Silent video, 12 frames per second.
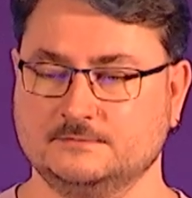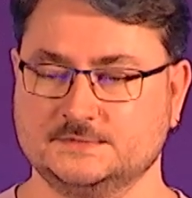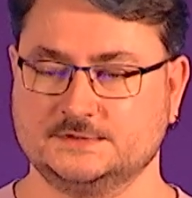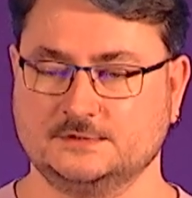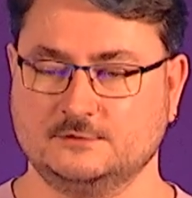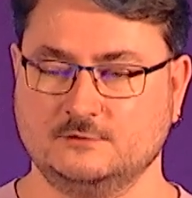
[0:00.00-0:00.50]

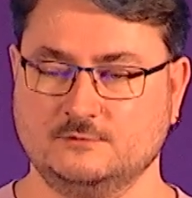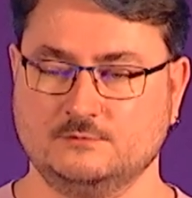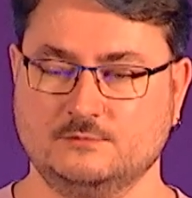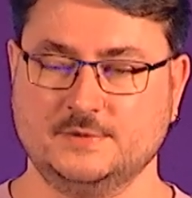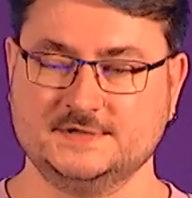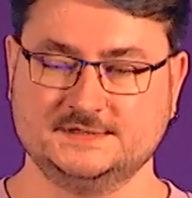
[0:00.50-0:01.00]
So
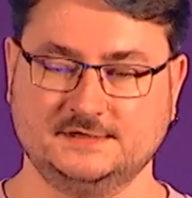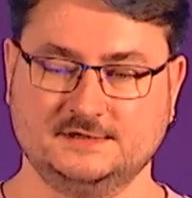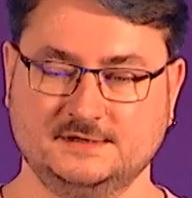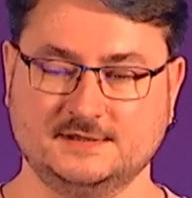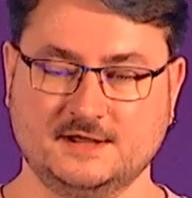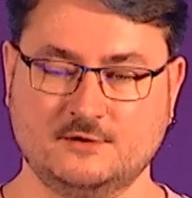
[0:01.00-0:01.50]

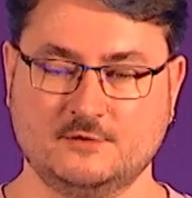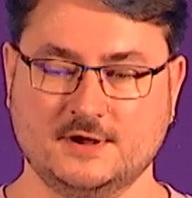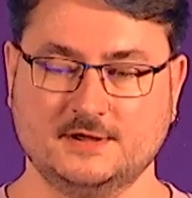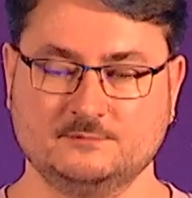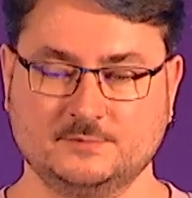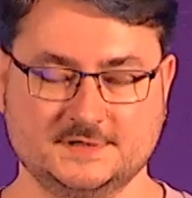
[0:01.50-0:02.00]
basically now
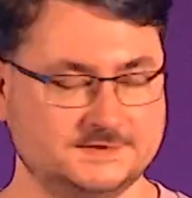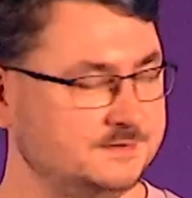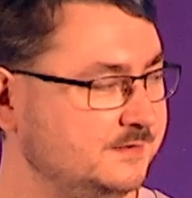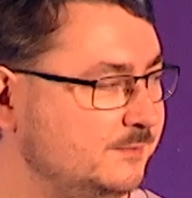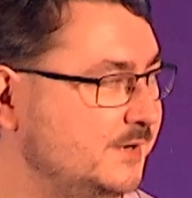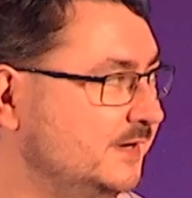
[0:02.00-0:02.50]
I'm passing
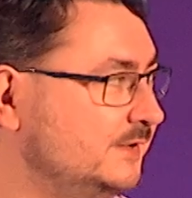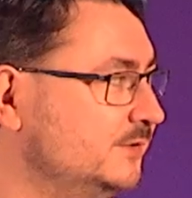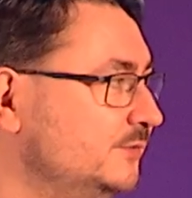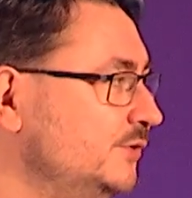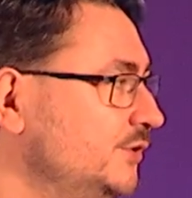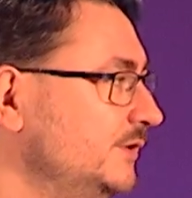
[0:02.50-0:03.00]
the mic to
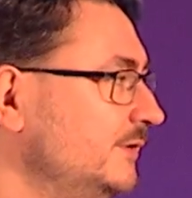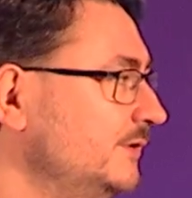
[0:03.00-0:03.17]
Eugene